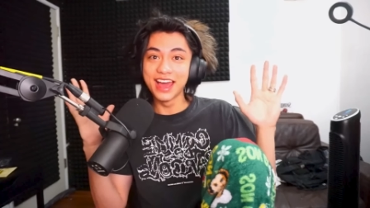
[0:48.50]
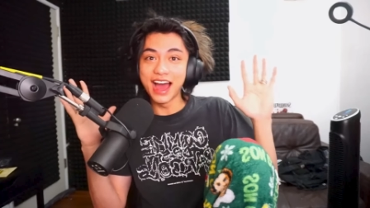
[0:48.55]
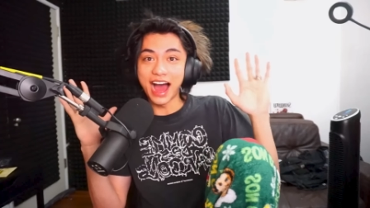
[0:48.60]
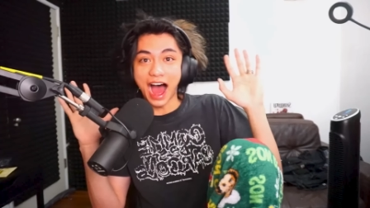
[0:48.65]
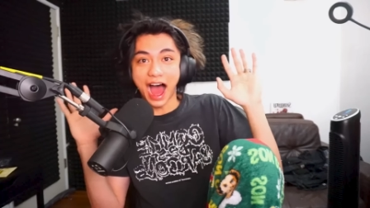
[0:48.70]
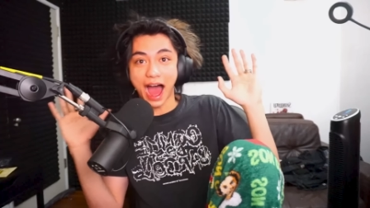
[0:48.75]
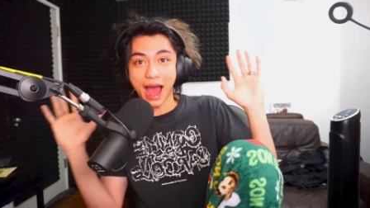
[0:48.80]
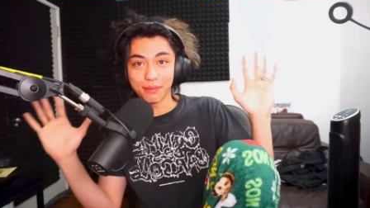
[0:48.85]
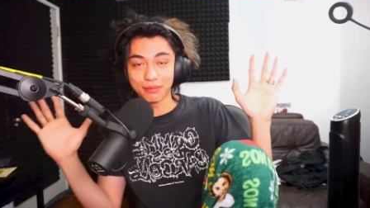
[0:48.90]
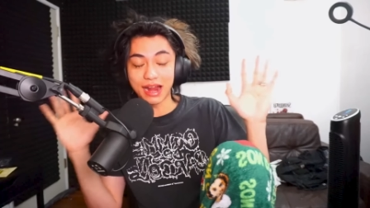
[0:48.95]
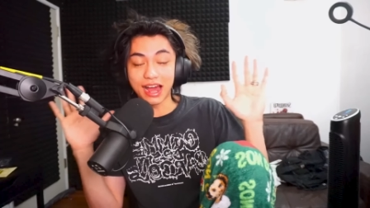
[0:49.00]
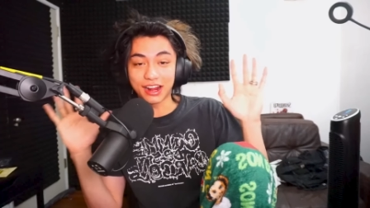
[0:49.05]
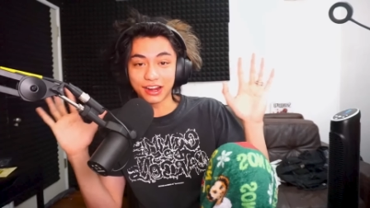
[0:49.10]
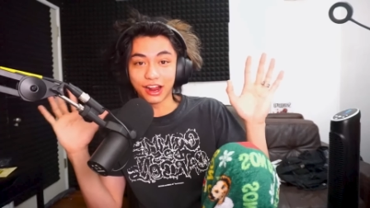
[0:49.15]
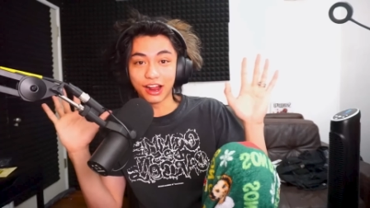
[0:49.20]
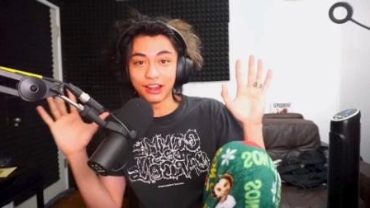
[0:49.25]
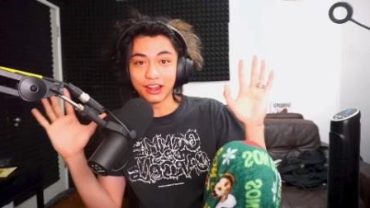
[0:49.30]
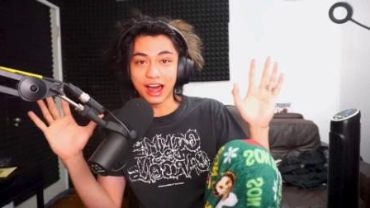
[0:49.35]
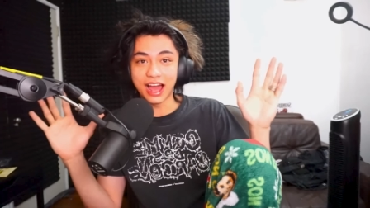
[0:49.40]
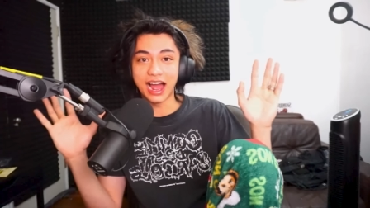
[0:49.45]
I'm not
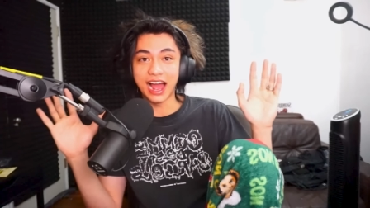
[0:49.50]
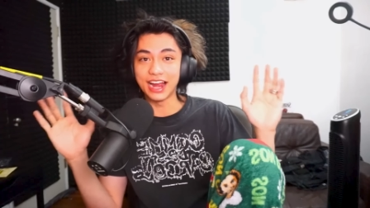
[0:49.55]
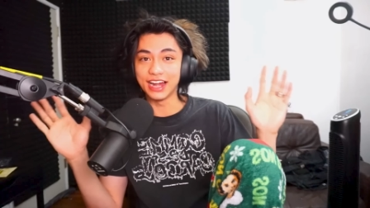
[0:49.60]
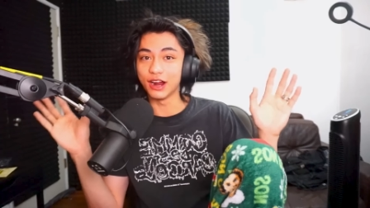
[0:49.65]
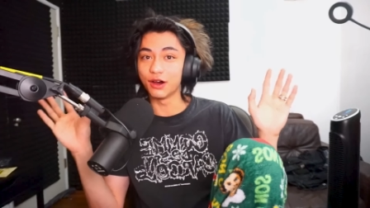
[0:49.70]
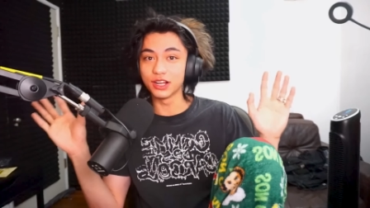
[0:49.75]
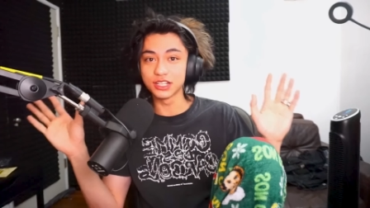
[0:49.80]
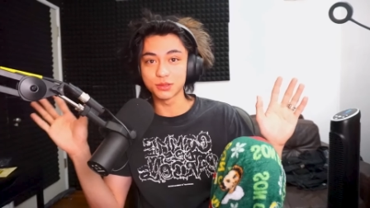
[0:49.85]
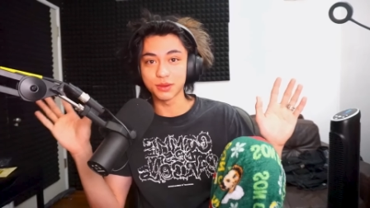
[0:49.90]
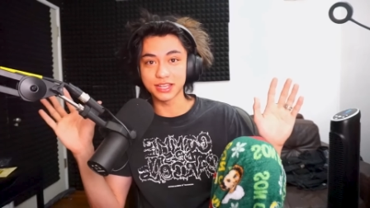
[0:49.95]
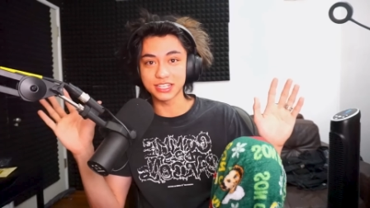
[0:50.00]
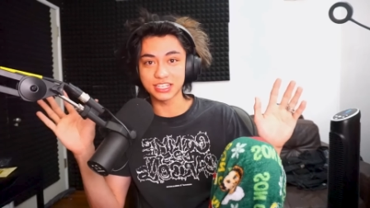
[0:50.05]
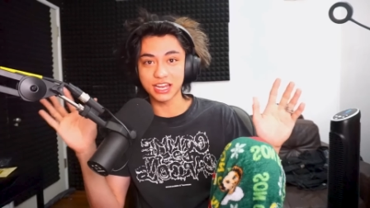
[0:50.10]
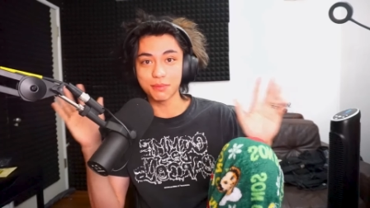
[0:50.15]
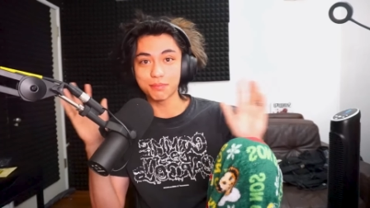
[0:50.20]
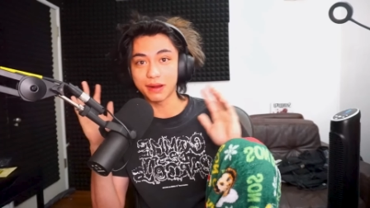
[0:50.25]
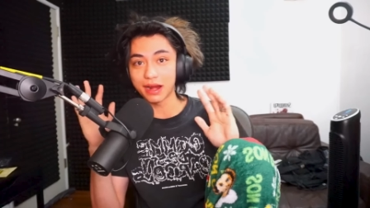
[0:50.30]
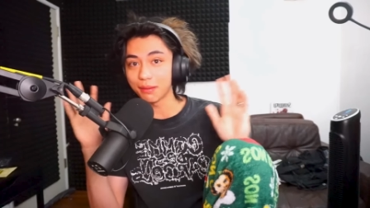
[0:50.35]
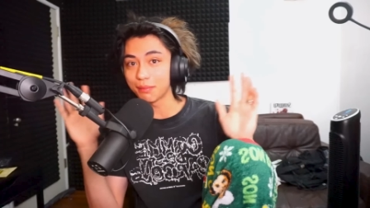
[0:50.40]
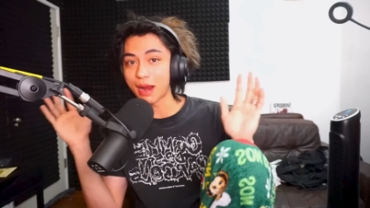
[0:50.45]
gonna lie. I know it's messed
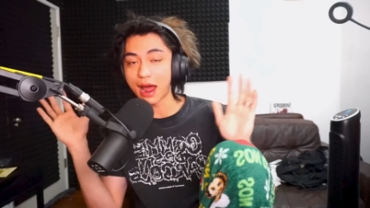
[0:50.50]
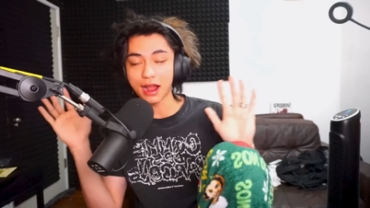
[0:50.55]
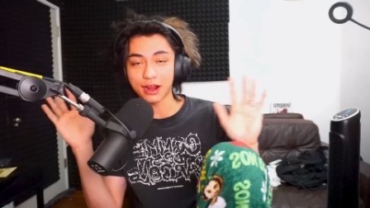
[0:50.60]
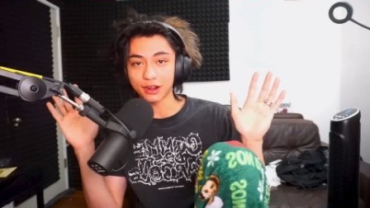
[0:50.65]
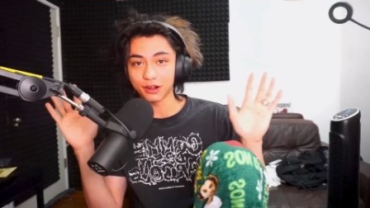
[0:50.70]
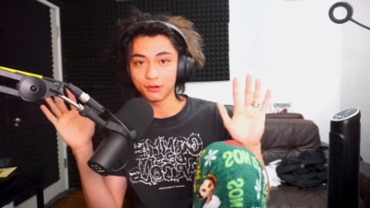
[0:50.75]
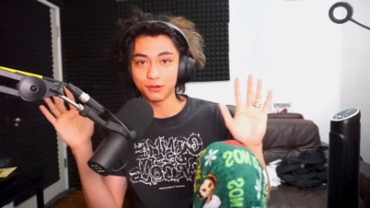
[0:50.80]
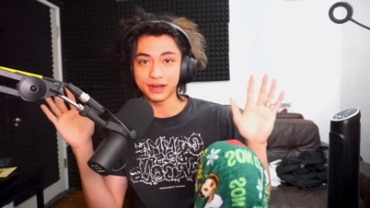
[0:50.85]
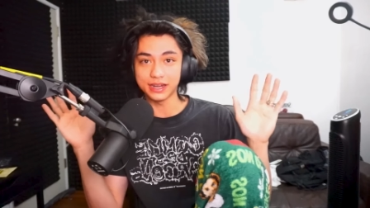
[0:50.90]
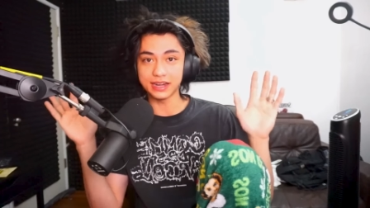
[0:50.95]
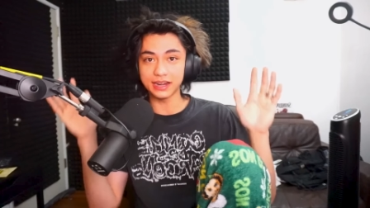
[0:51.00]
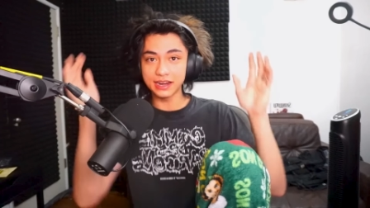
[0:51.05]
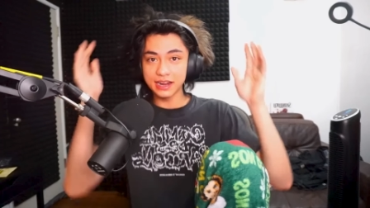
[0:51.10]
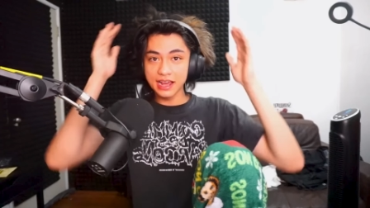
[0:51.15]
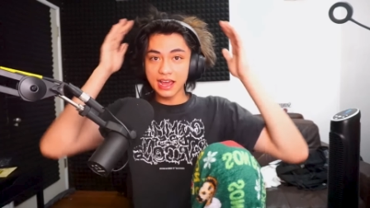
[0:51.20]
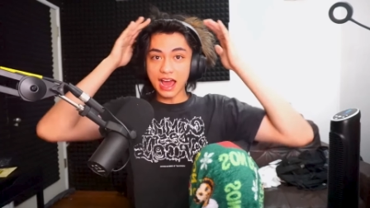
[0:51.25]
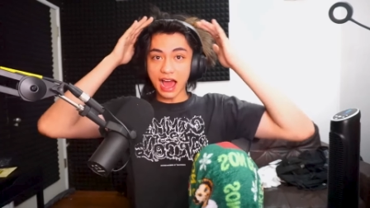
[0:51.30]
up, but I'm not gonna read it.